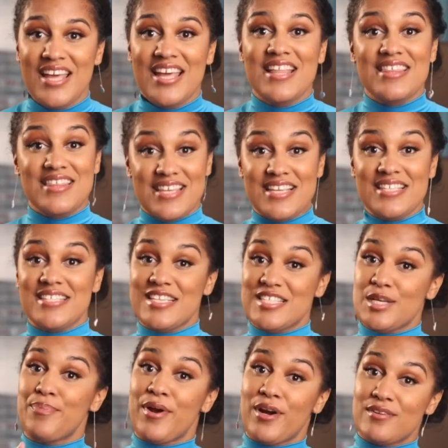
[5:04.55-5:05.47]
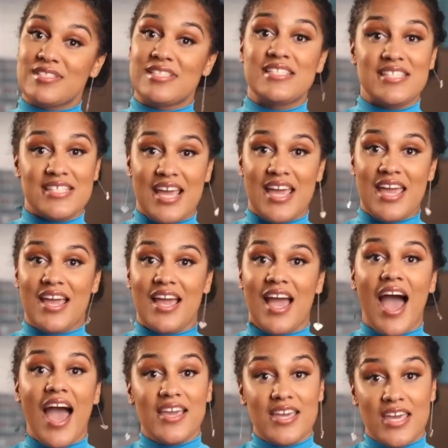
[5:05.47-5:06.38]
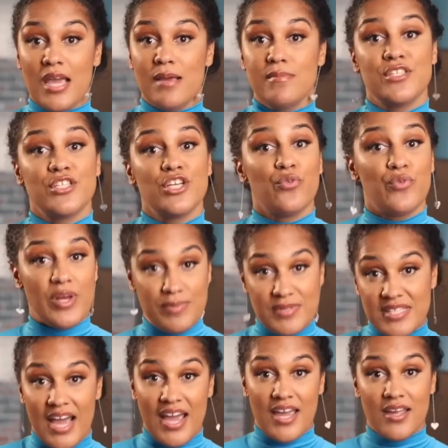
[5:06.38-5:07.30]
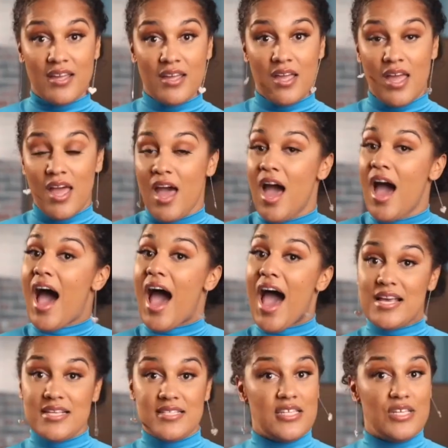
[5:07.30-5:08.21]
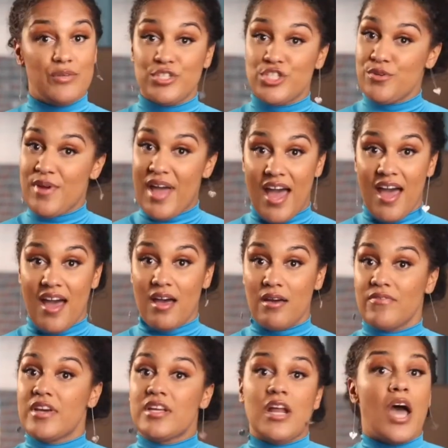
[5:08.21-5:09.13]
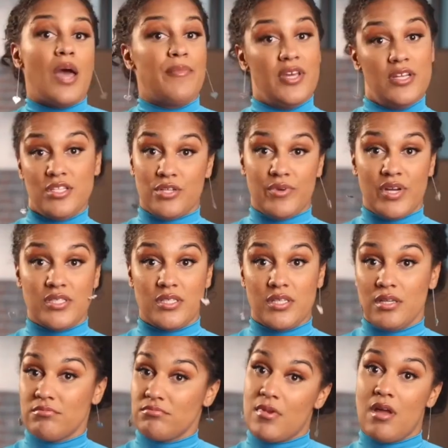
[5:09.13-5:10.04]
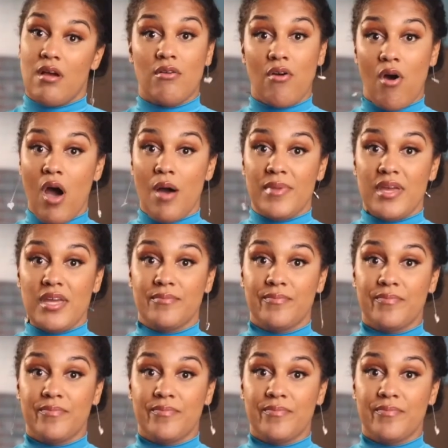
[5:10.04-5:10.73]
This is a person saying, I came to your website, I see what you have and I'm interested. Call me.